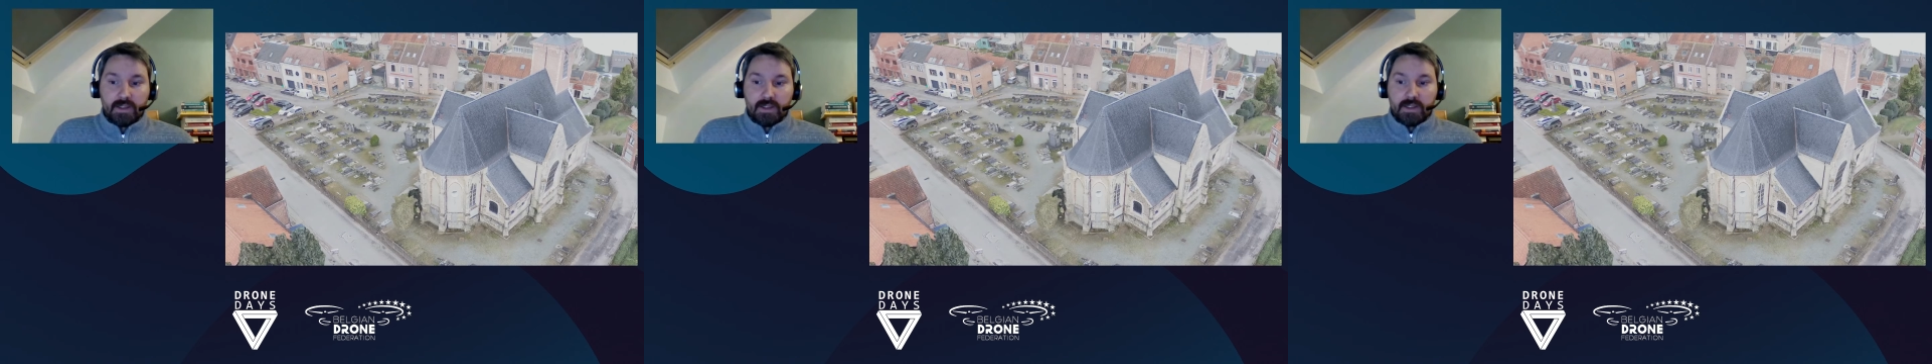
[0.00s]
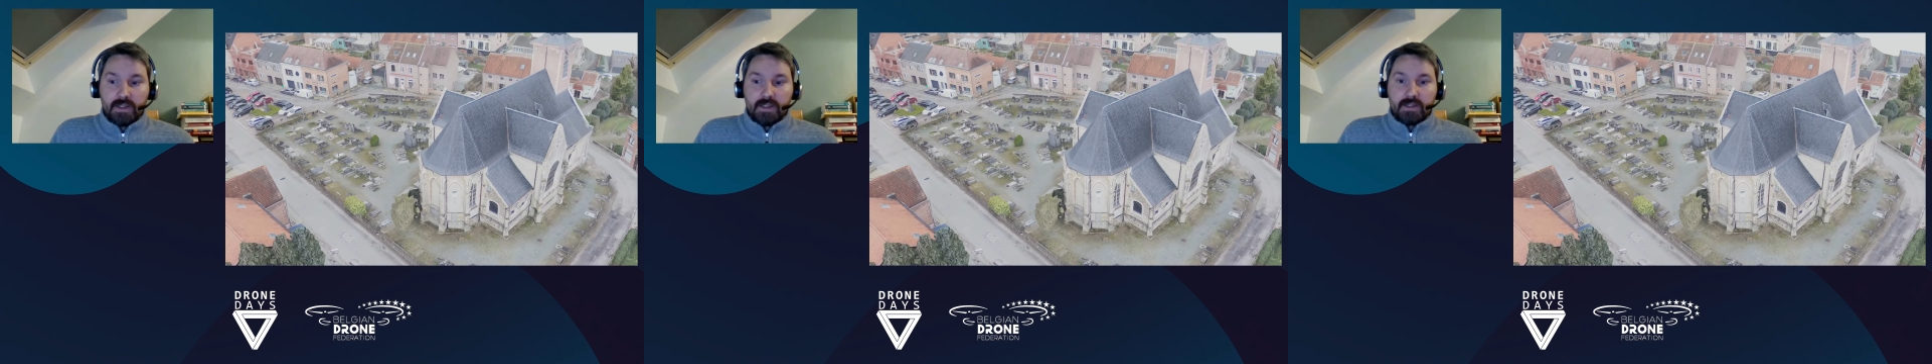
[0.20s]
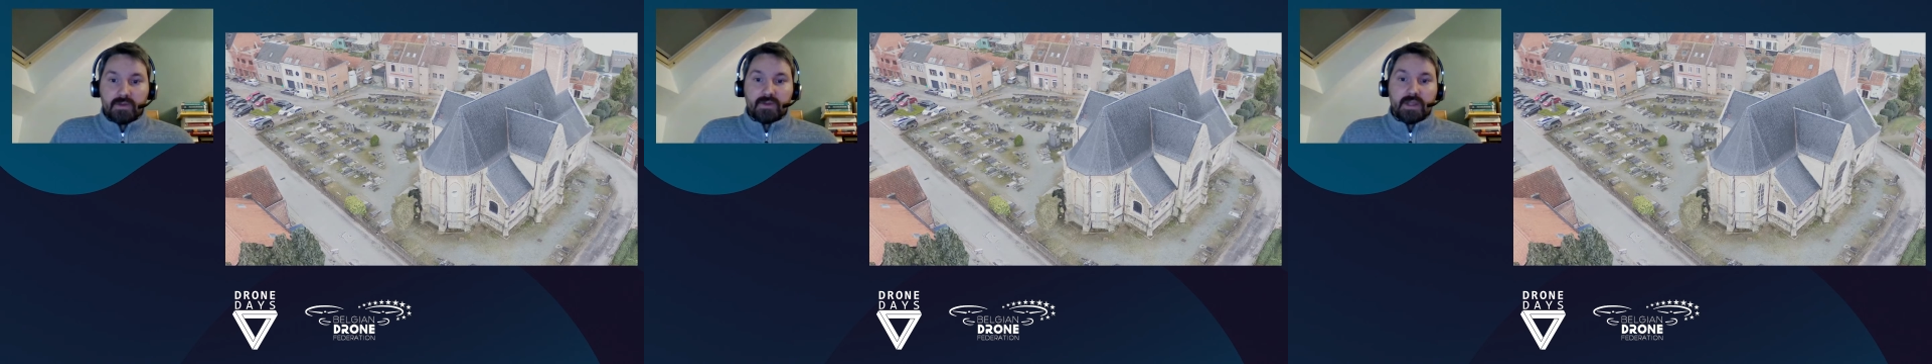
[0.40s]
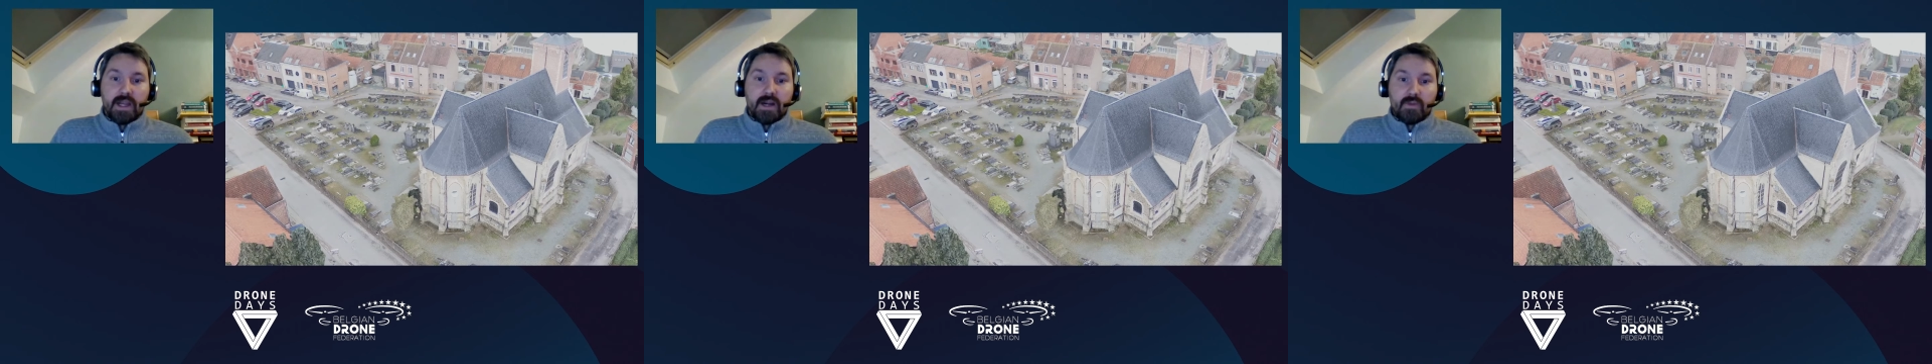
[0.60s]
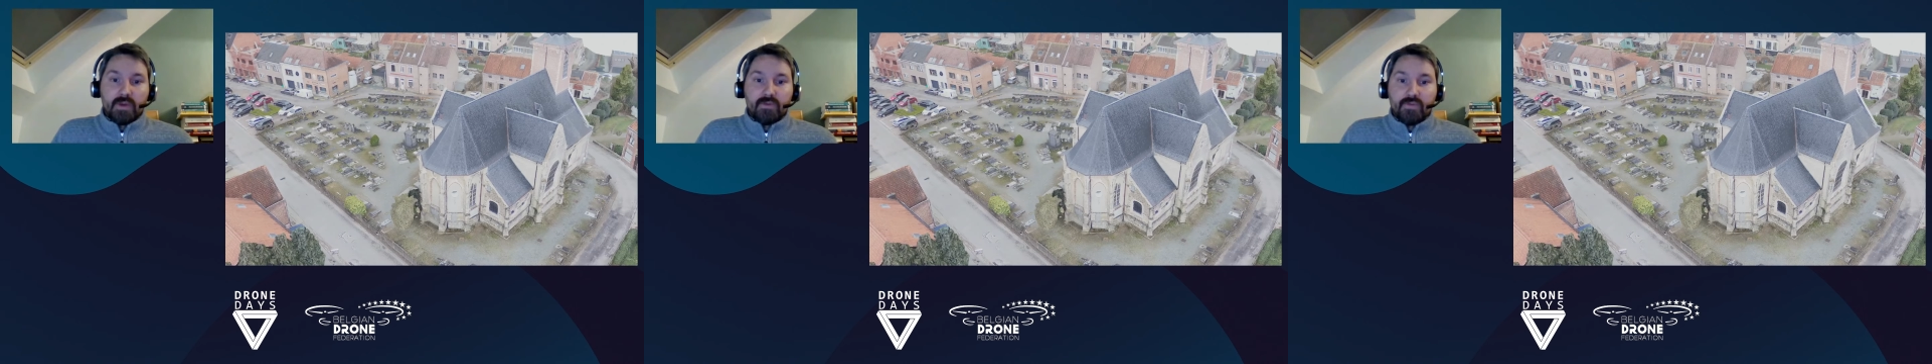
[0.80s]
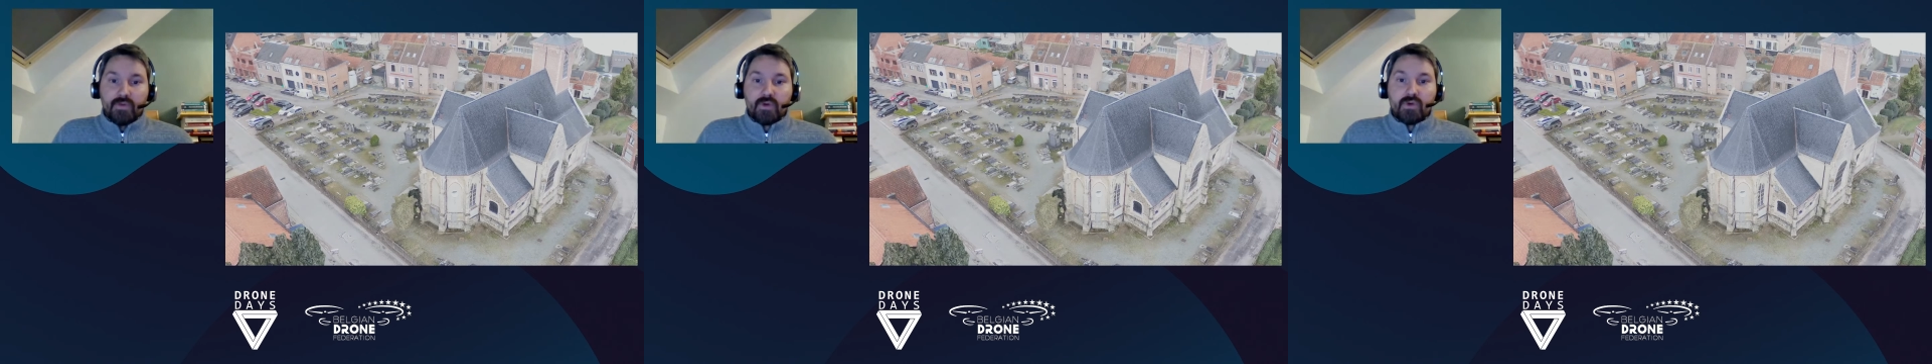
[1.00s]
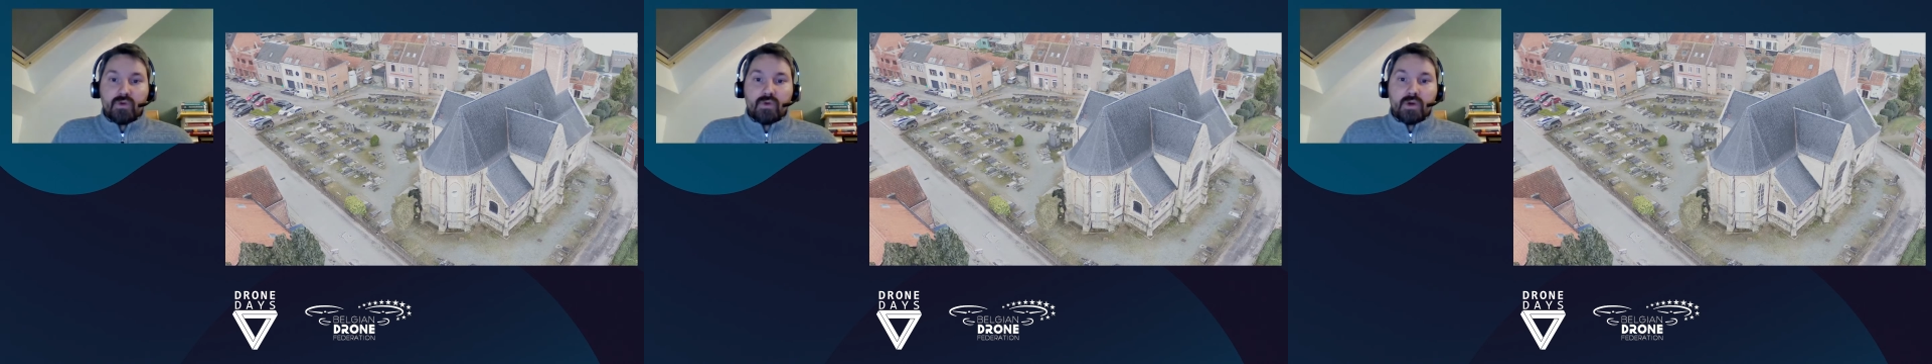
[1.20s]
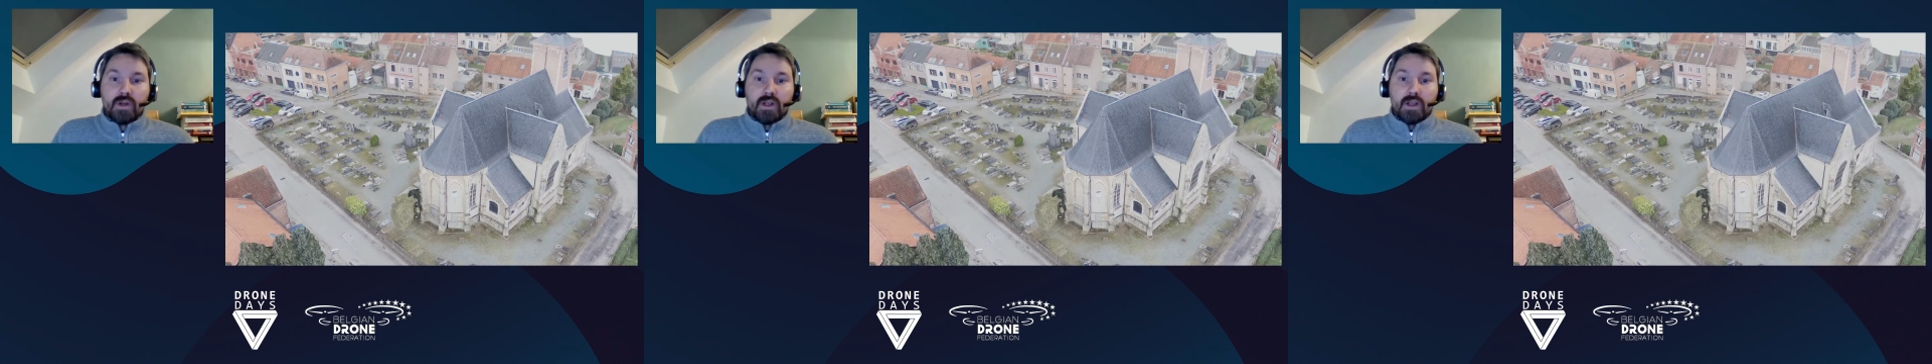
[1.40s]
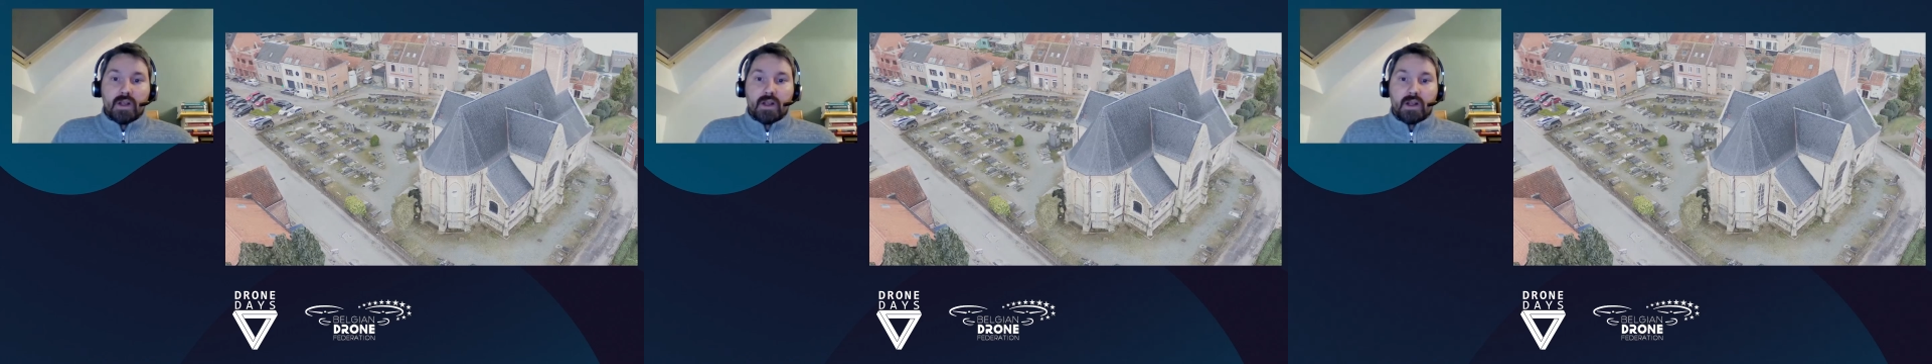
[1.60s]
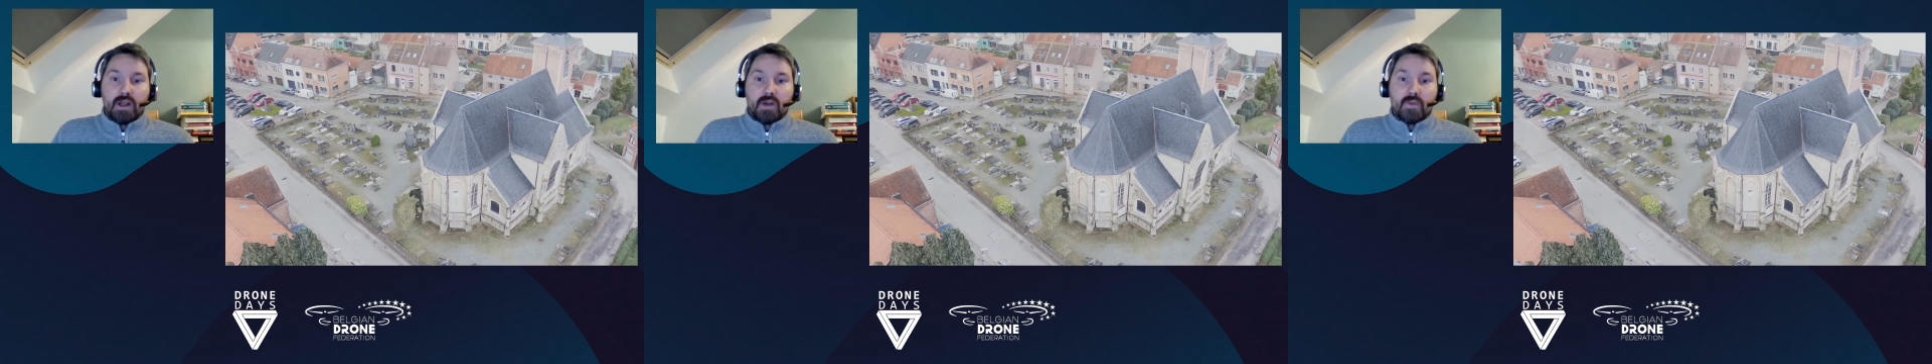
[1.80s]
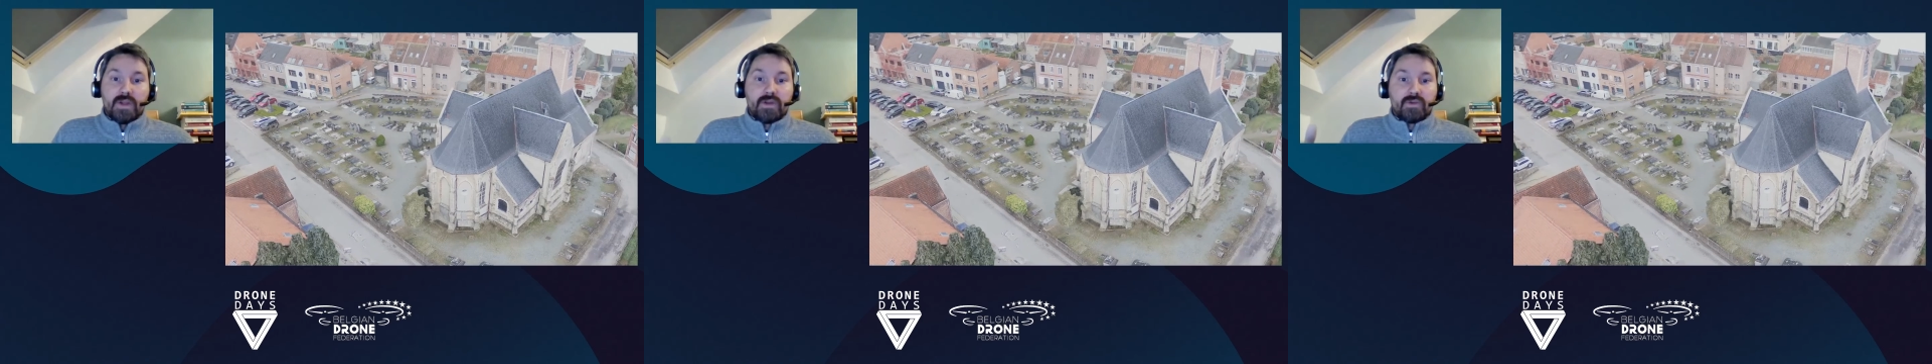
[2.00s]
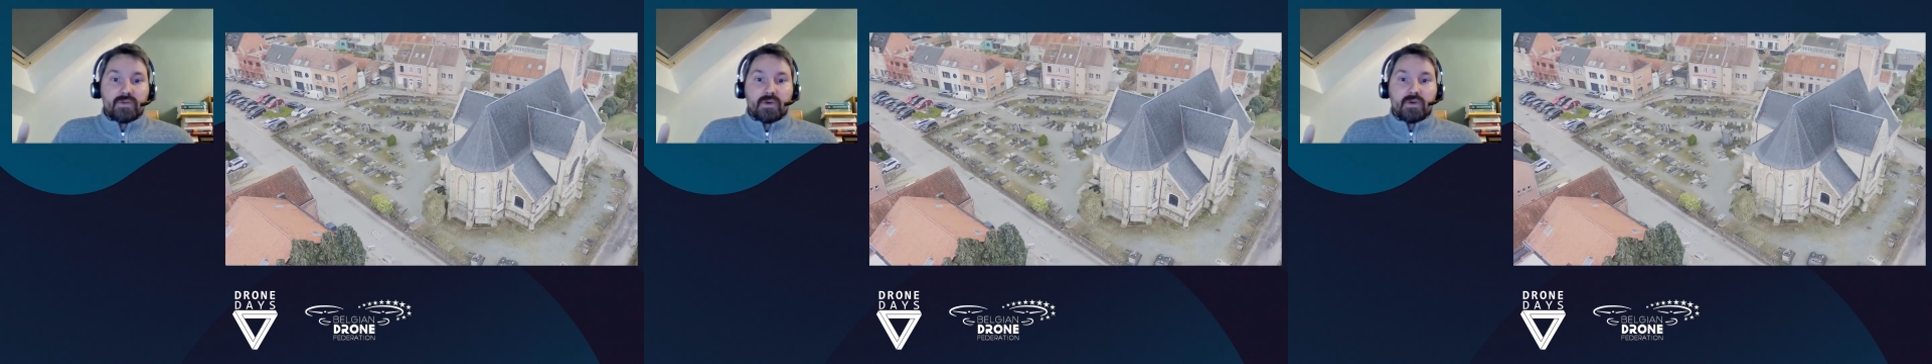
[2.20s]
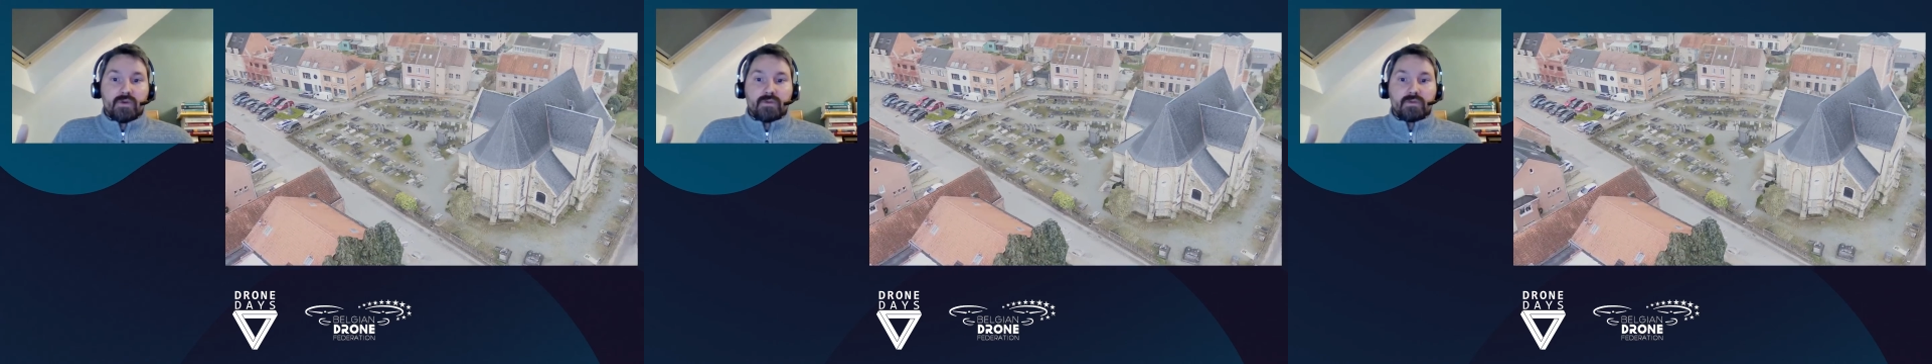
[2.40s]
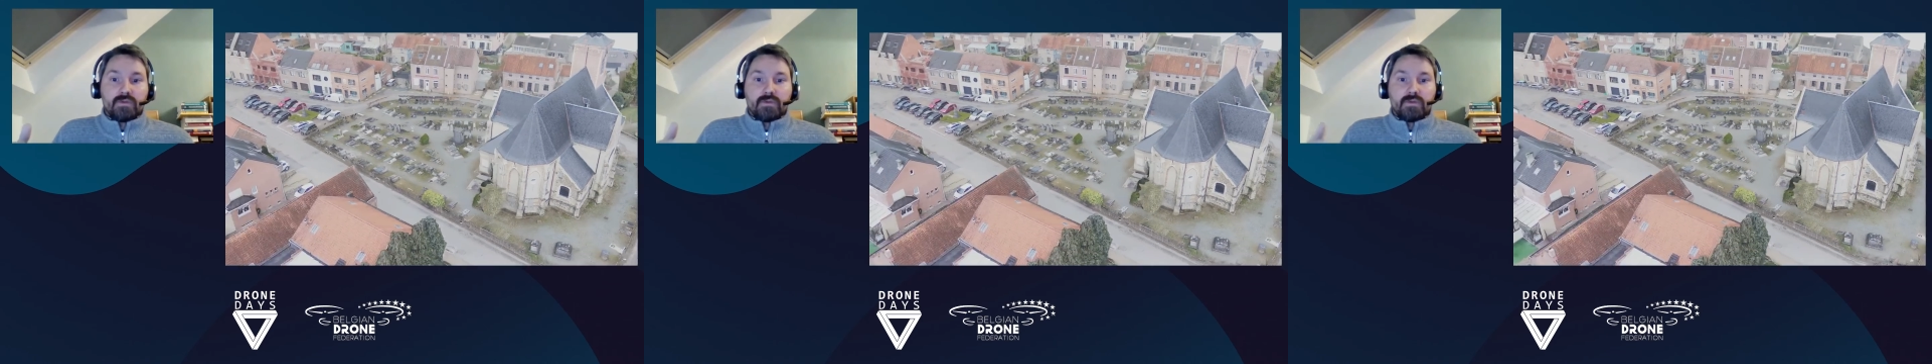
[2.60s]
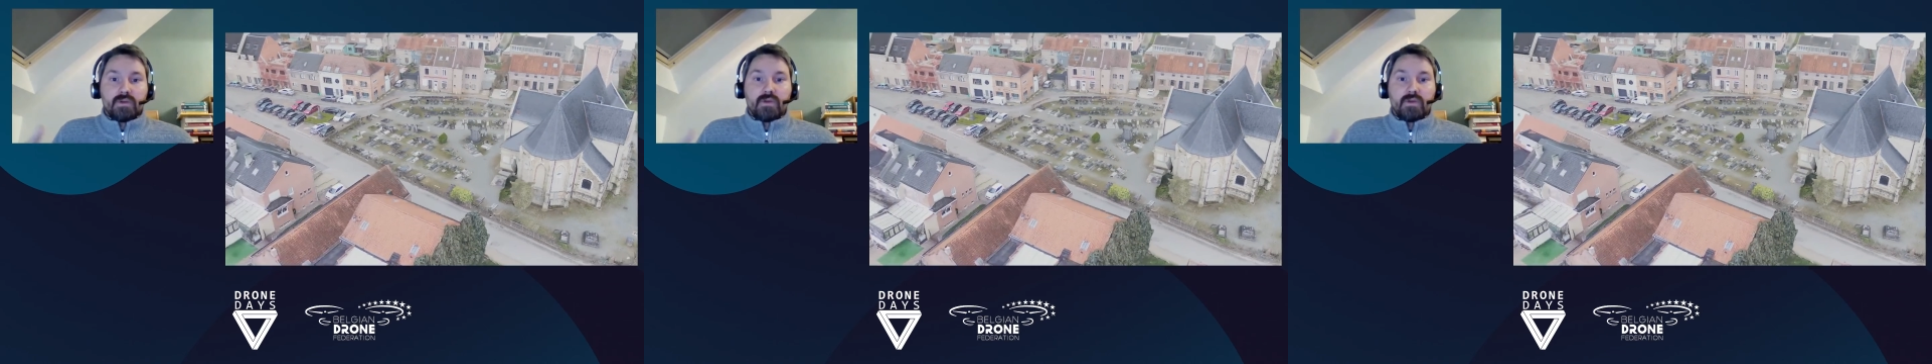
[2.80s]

So there we flew with a drone